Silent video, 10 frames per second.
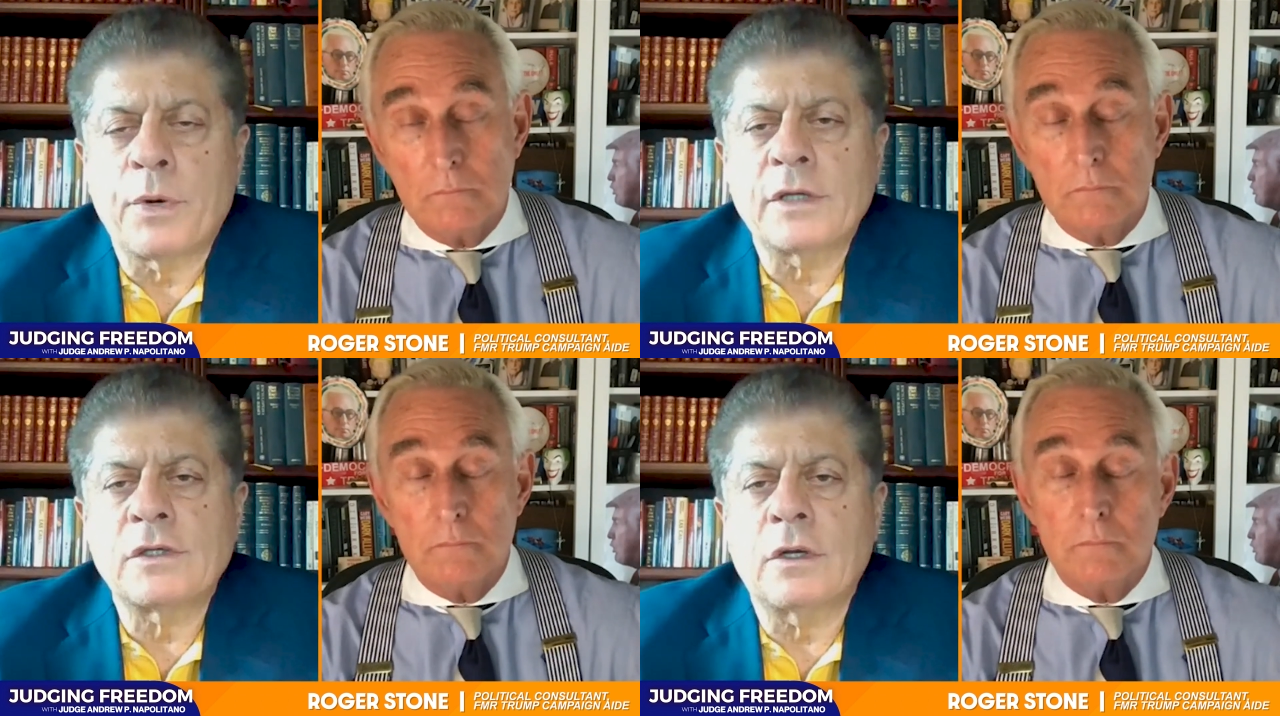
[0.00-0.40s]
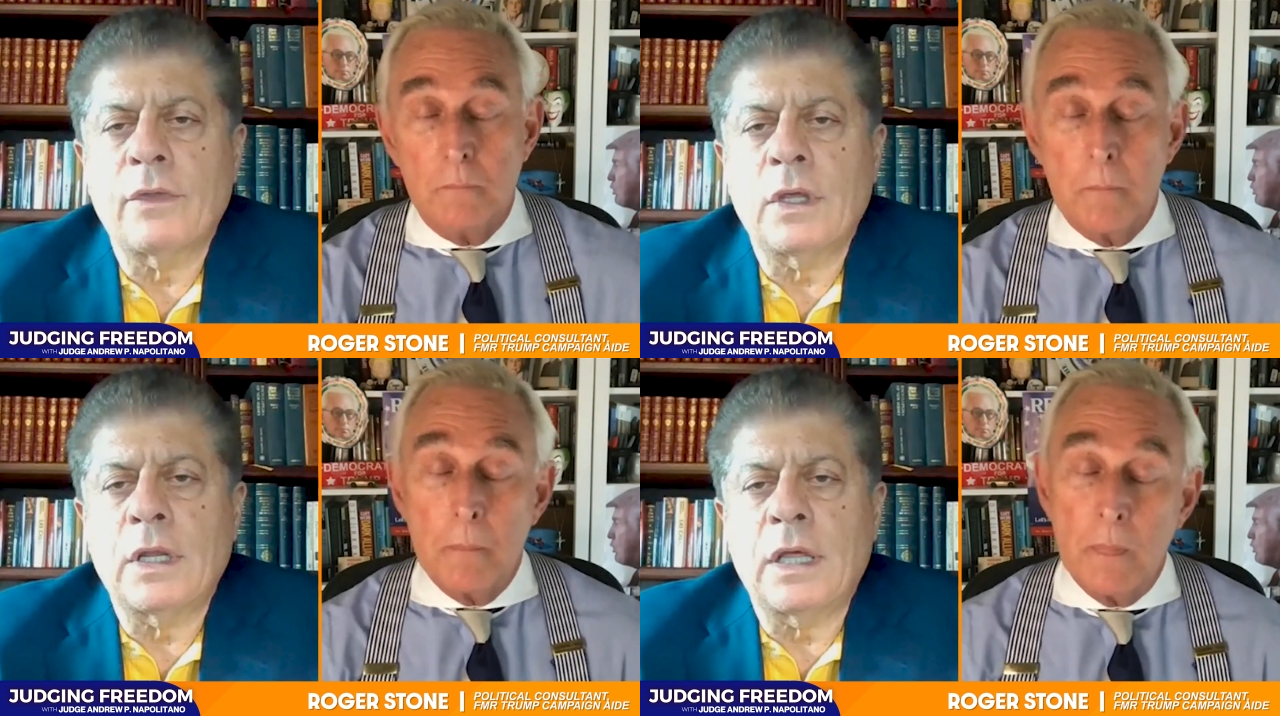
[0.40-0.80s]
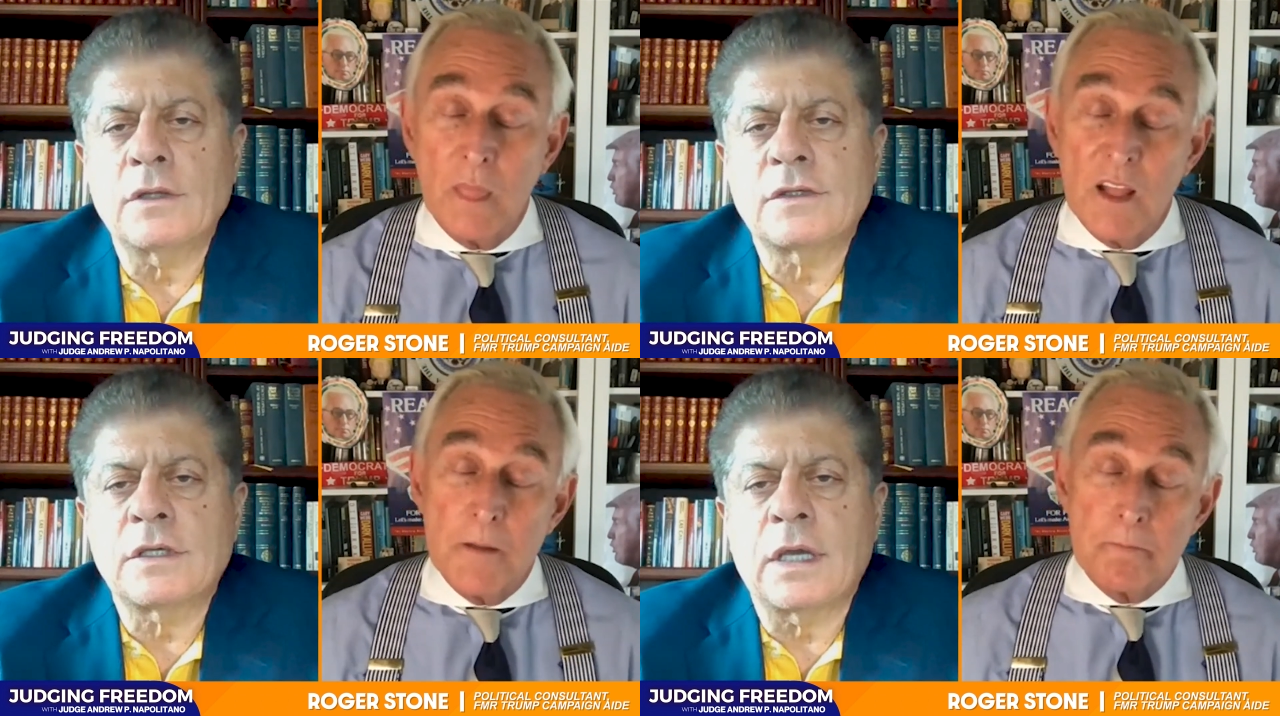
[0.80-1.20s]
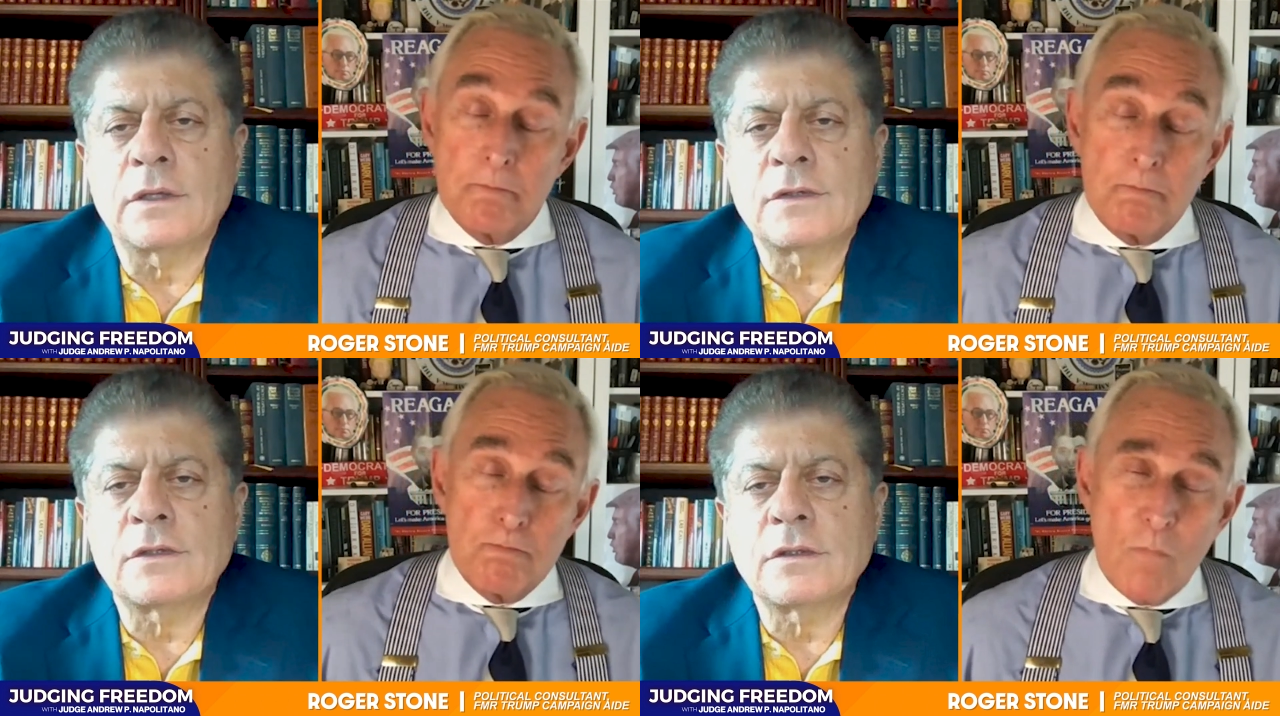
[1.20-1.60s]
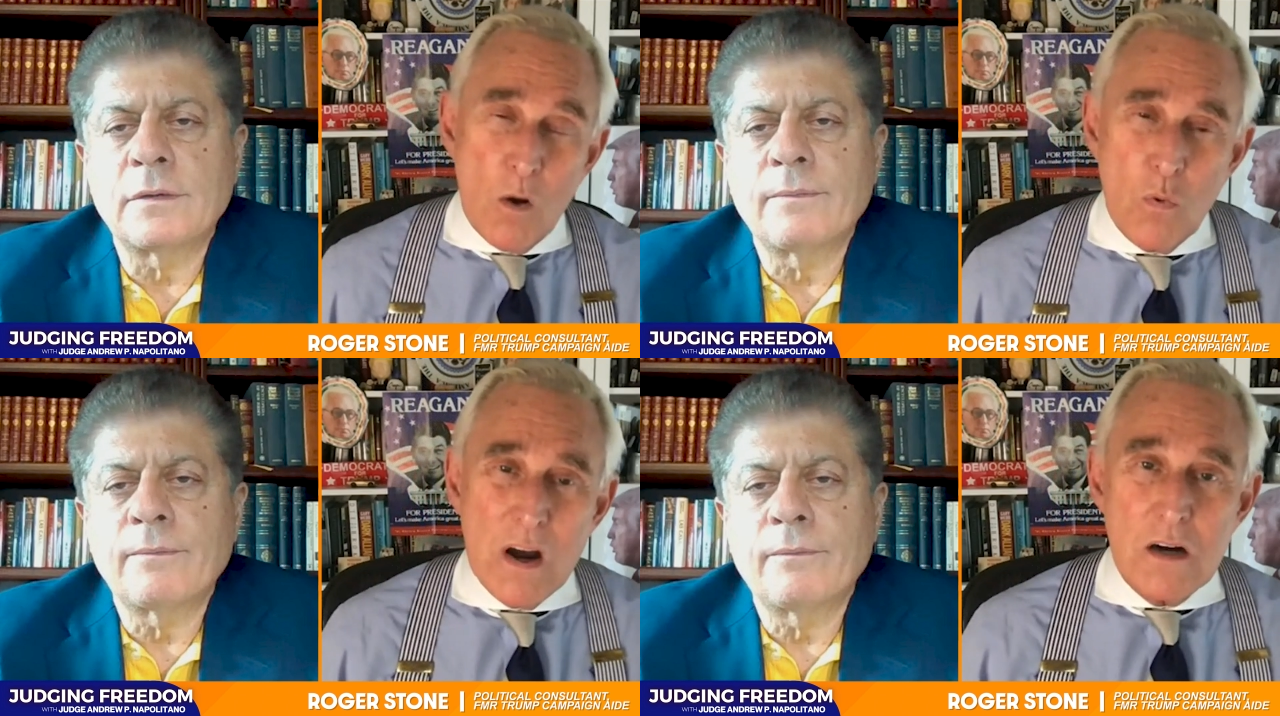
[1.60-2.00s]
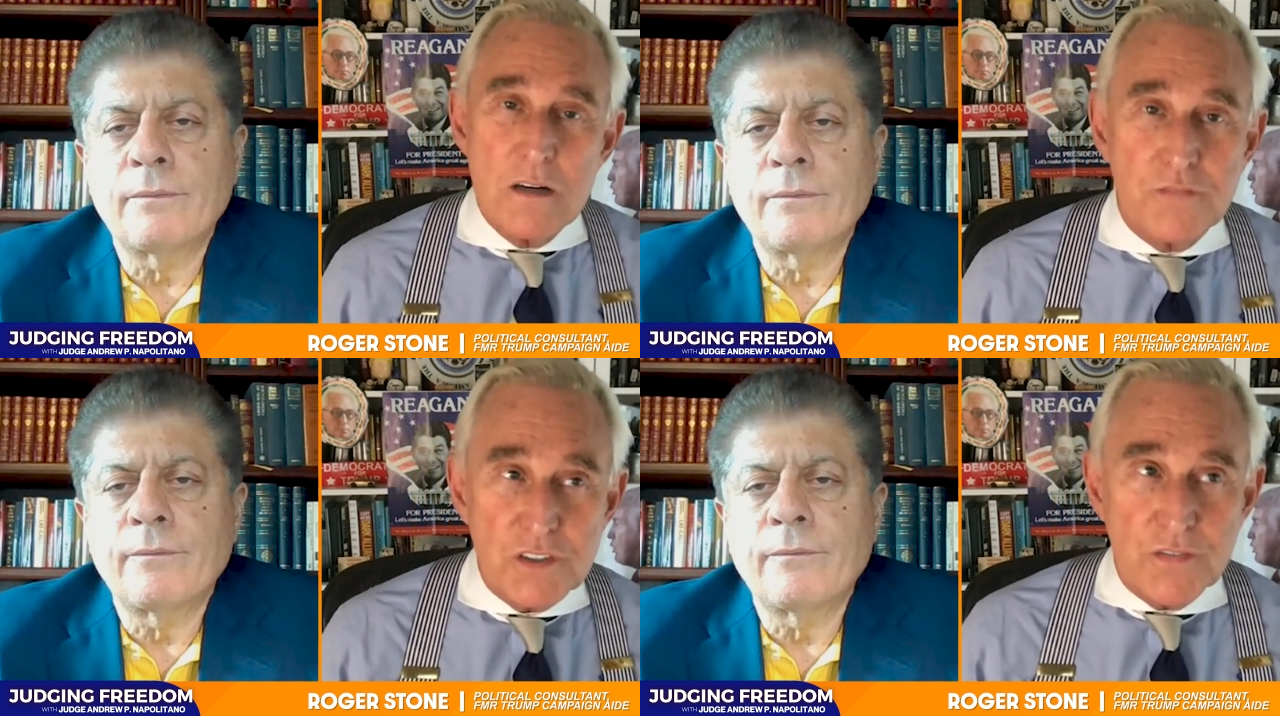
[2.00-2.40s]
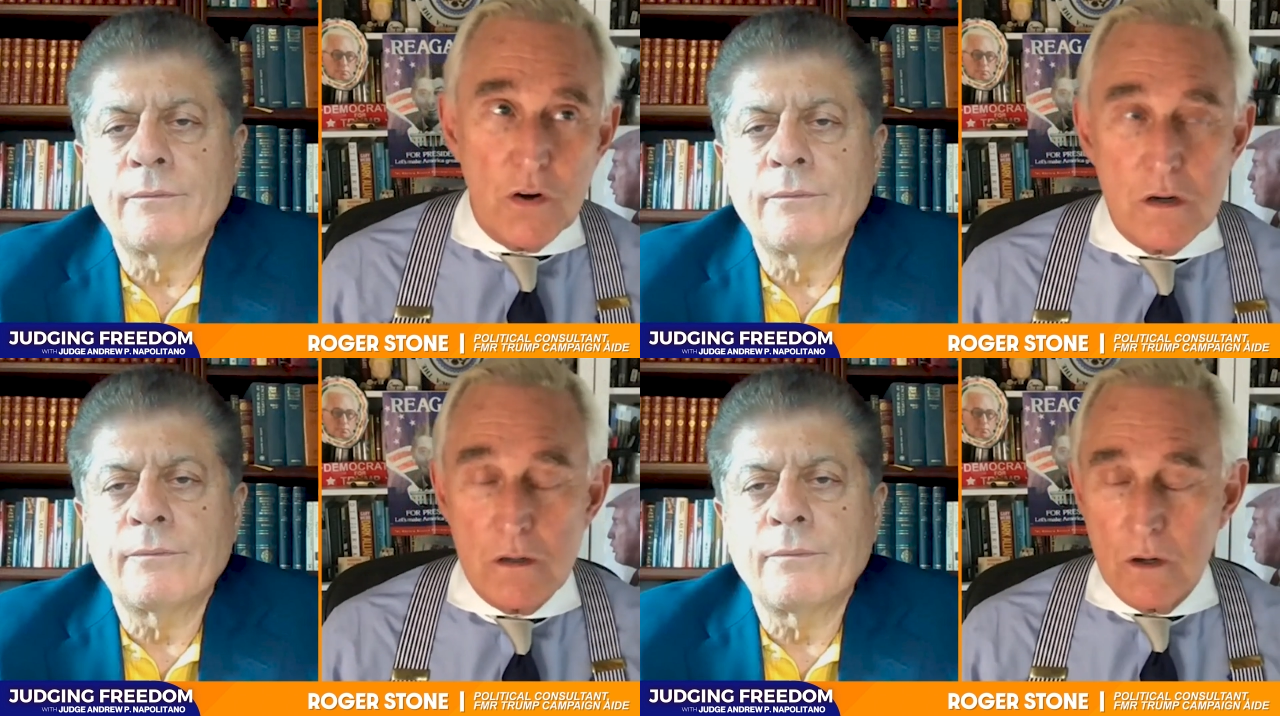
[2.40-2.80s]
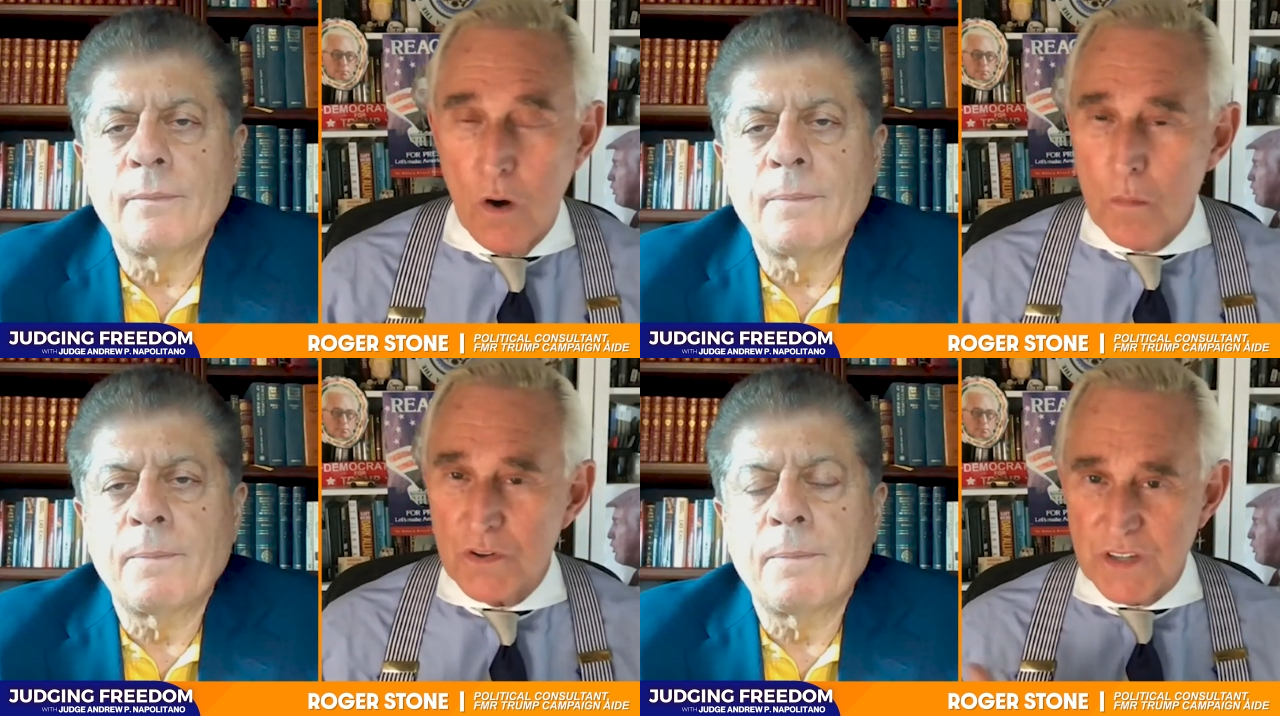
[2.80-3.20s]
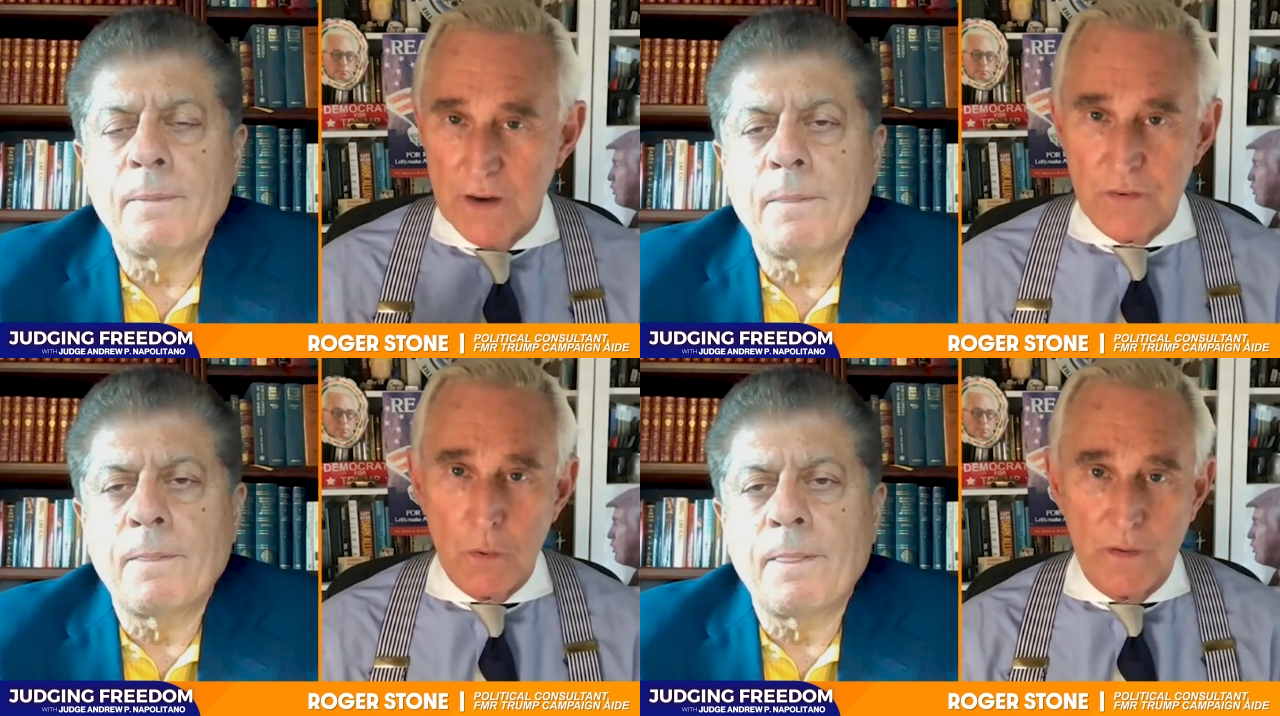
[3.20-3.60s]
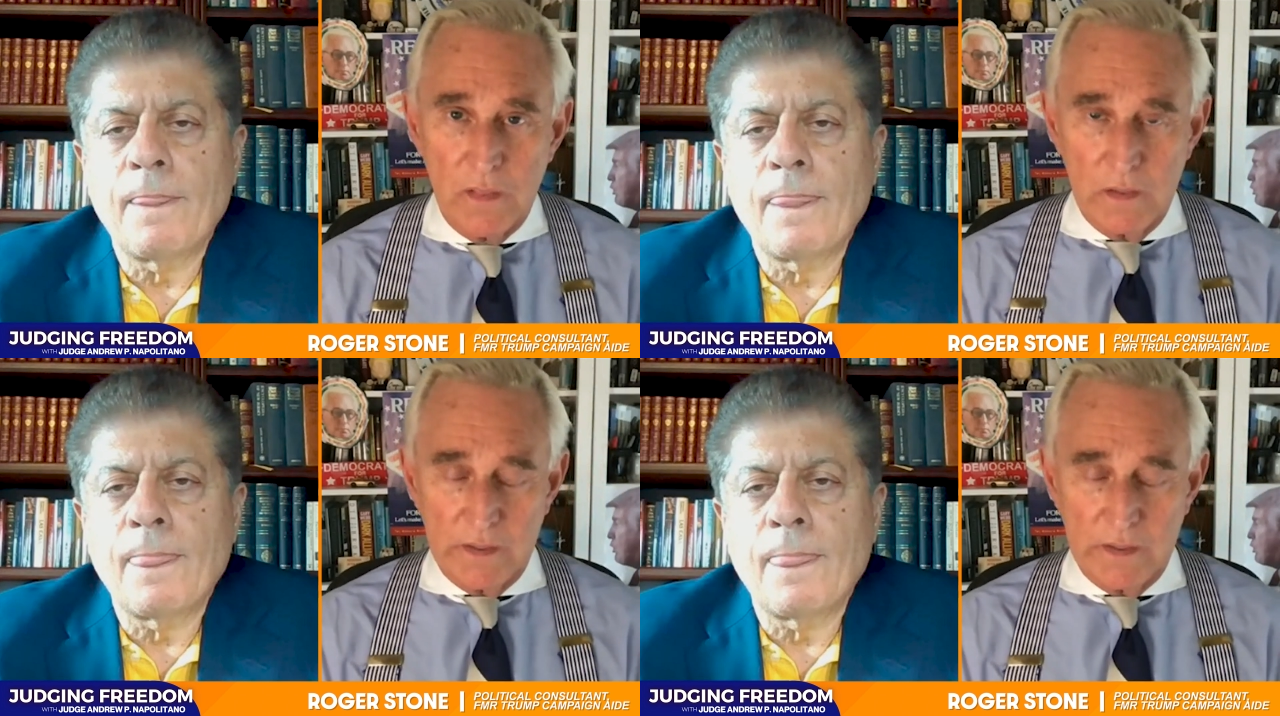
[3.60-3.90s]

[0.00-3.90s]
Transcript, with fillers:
Speaker 1: president of the United States?
Speaker 2: Well, first of all, almost every one of the